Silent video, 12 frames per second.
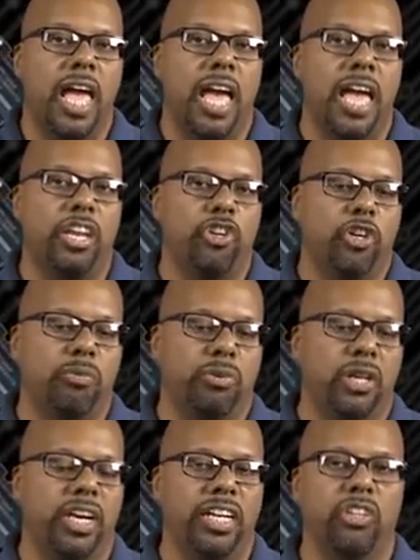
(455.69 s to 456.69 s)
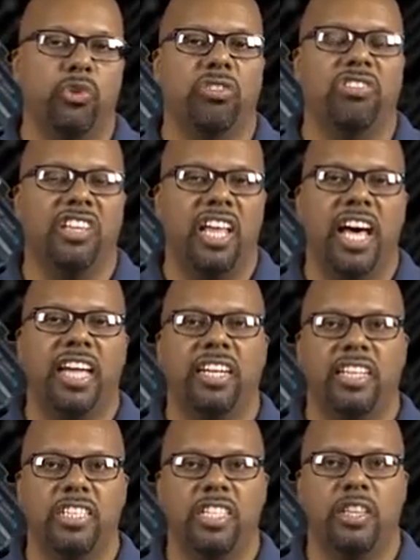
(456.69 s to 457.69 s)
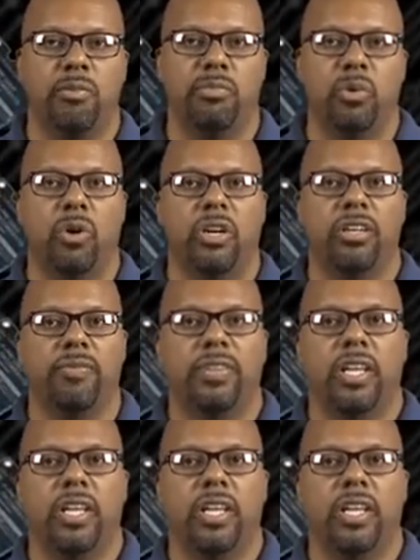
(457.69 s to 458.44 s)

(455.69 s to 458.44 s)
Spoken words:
And you can plug it into a slot inside the board.